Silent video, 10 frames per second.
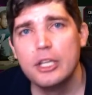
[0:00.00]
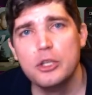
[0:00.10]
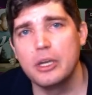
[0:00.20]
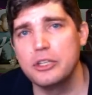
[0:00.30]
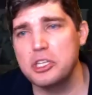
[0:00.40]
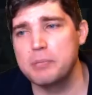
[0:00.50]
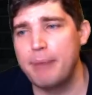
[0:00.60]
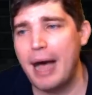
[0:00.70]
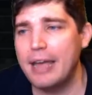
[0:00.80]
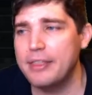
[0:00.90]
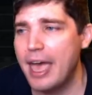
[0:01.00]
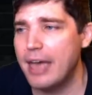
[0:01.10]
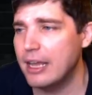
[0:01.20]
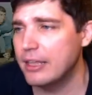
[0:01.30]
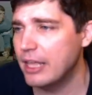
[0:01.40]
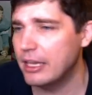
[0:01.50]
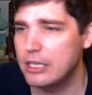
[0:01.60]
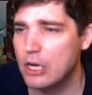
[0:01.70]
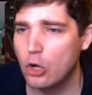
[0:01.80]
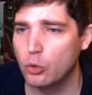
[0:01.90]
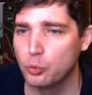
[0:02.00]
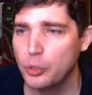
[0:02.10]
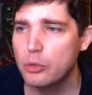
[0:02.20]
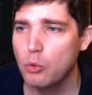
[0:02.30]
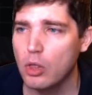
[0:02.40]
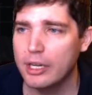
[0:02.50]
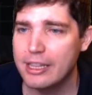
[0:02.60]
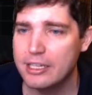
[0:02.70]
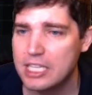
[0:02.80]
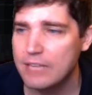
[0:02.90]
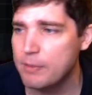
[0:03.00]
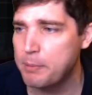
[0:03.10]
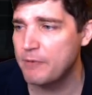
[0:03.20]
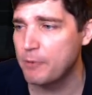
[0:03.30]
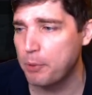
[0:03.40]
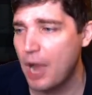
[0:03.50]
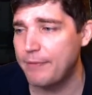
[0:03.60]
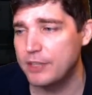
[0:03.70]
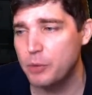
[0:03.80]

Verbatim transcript: you can just buy that and then, you know, re-roll it in the TVP for profits.